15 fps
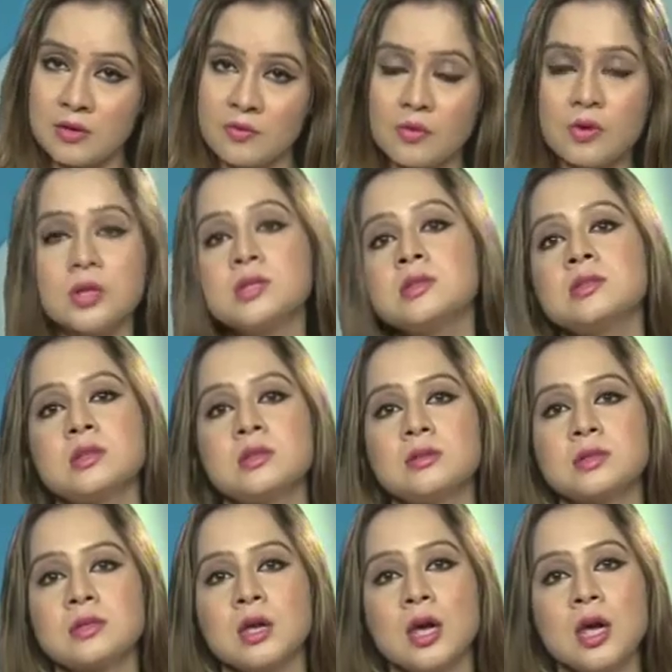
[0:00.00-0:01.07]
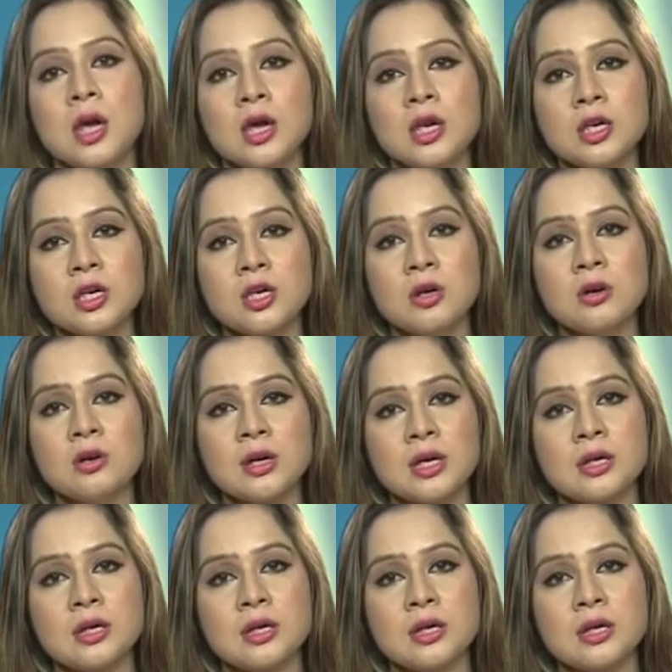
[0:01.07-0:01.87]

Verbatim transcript: For instance, here